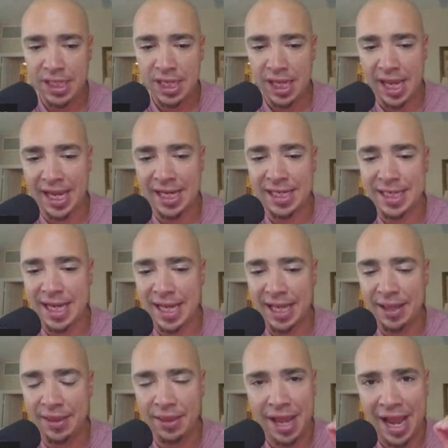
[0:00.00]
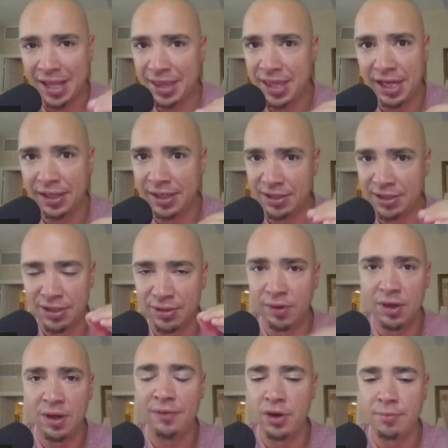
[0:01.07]
And uh, I think this is
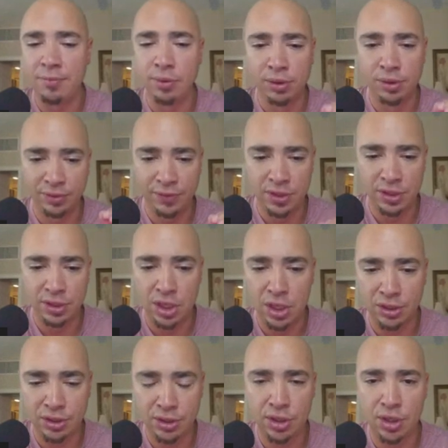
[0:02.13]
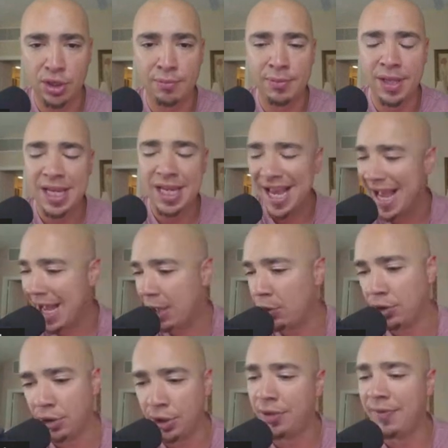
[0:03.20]
very, very bullish for the long term
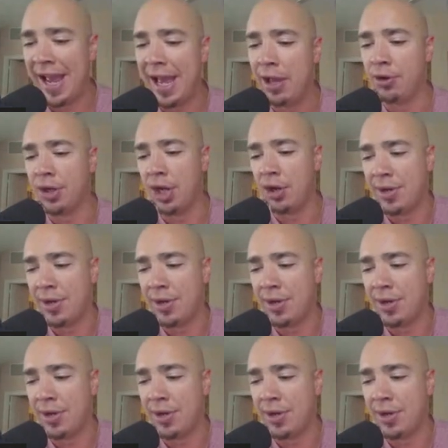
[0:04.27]
outlook of algo.